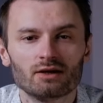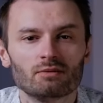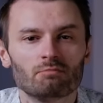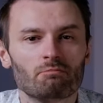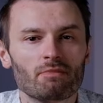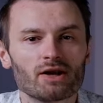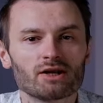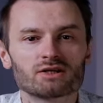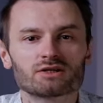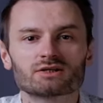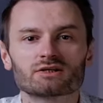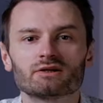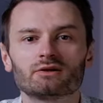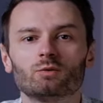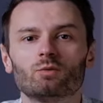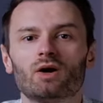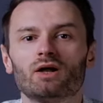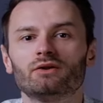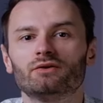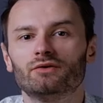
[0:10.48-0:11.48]
Many
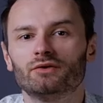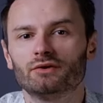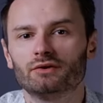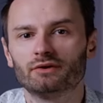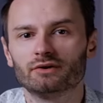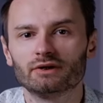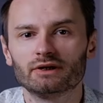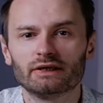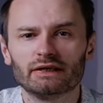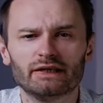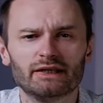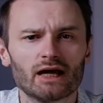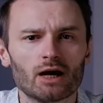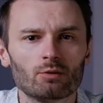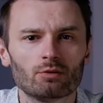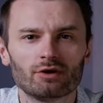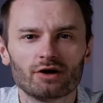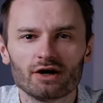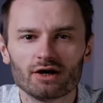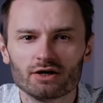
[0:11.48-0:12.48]
still wonder, in
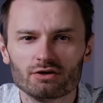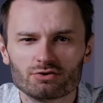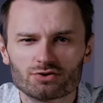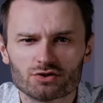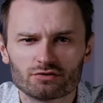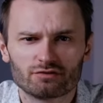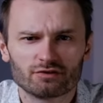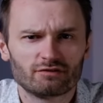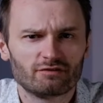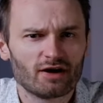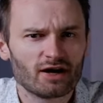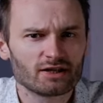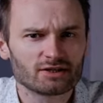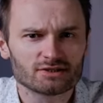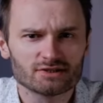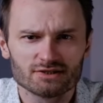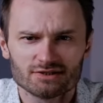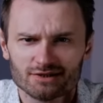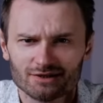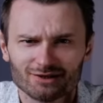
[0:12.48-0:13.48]
our age of
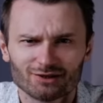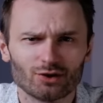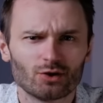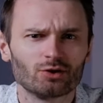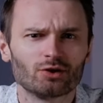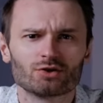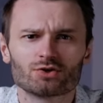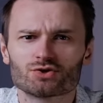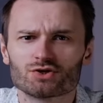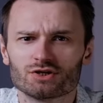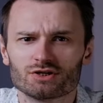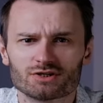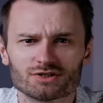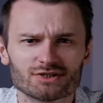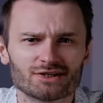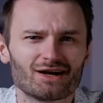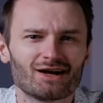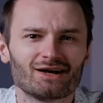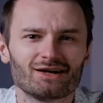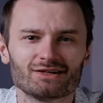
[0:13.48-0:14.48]
advanced technology and
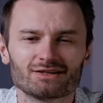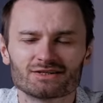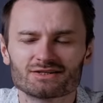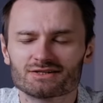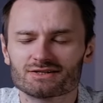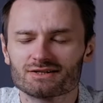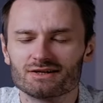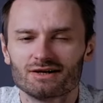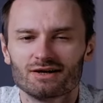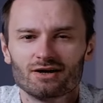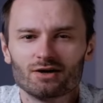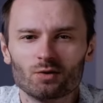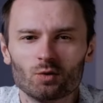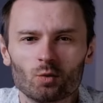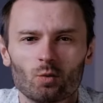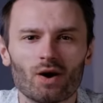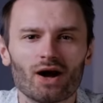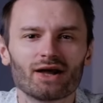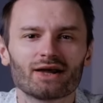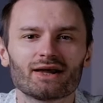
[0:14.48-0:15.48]
science,
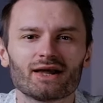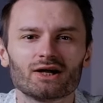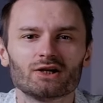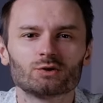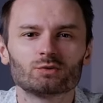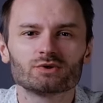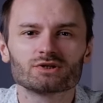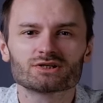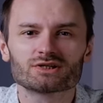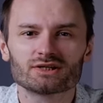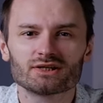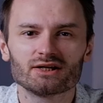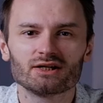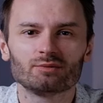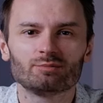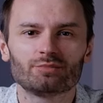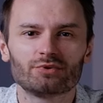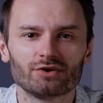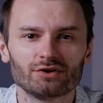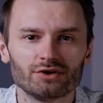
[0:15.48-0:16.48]
why can't we still
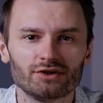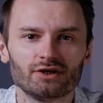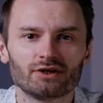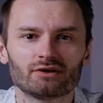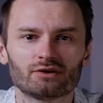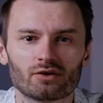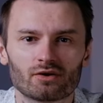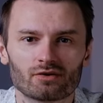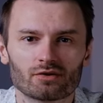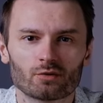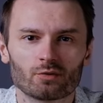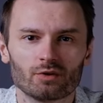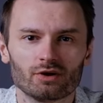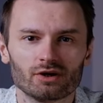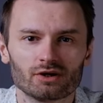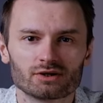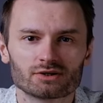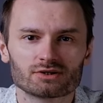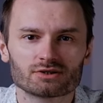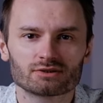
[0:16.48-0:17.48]
predict
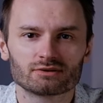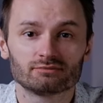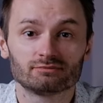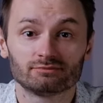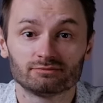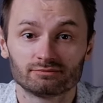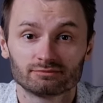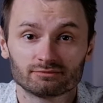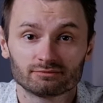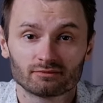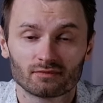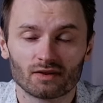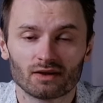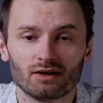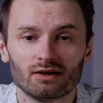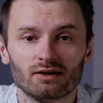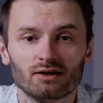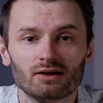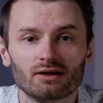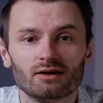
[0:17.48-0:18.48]
earthquakes?
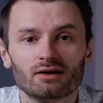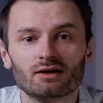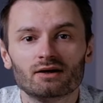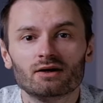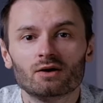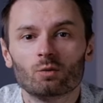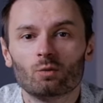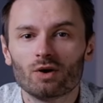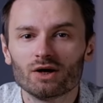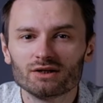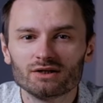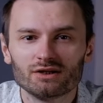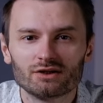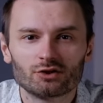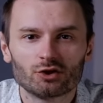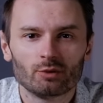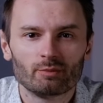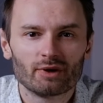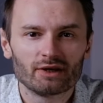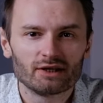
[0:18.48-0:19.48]
When did
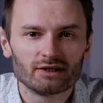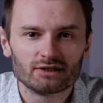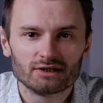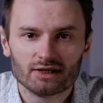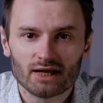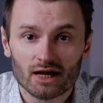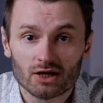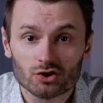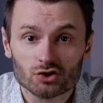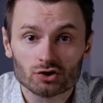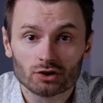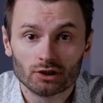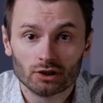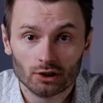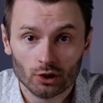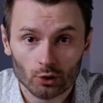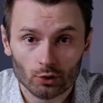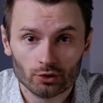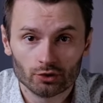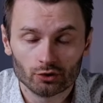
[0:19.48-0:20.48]
humanity actually
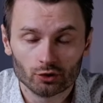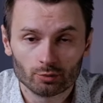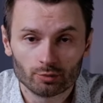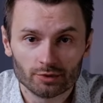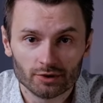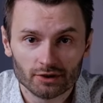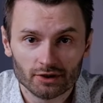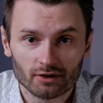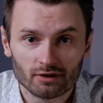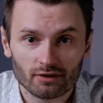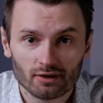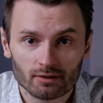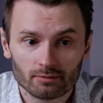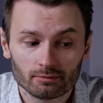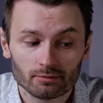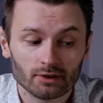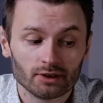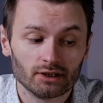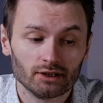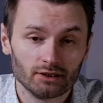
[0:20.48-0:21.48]
learn to predict
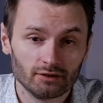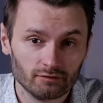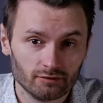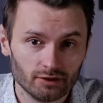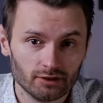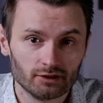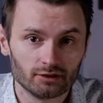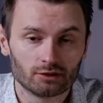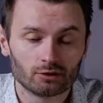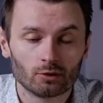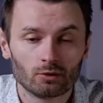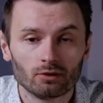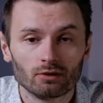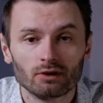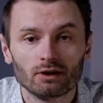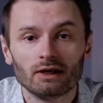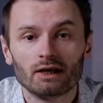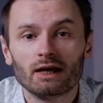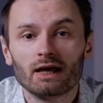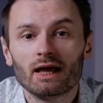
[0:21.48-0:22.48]
them, if did at all,
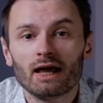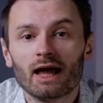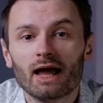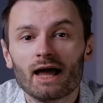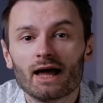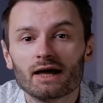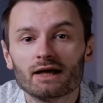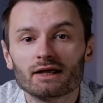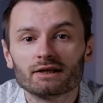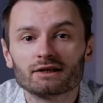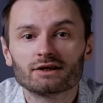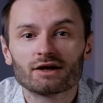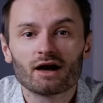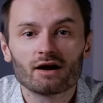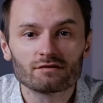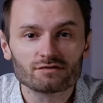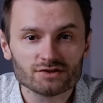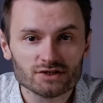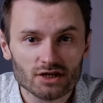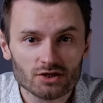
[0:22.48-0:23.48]
and
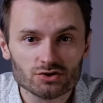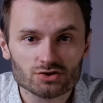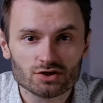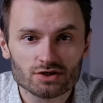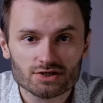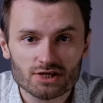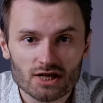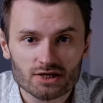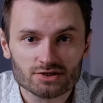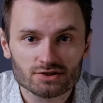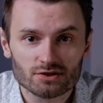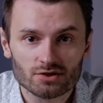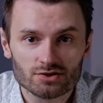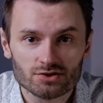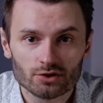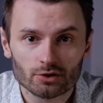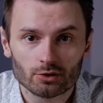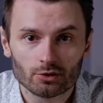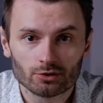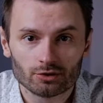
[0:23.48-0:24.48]
have such disasters
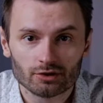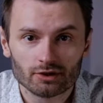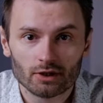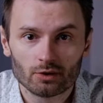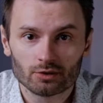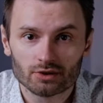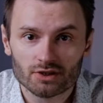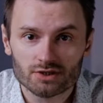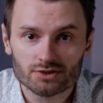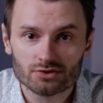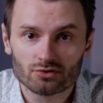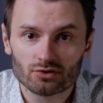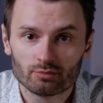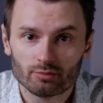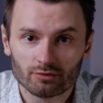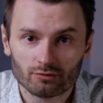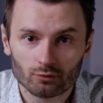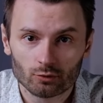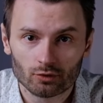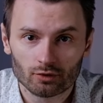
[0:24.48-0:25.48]
occurred in our history
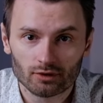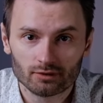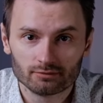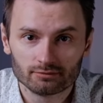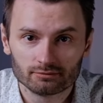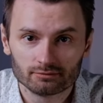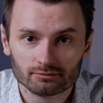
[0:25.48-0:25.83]
before?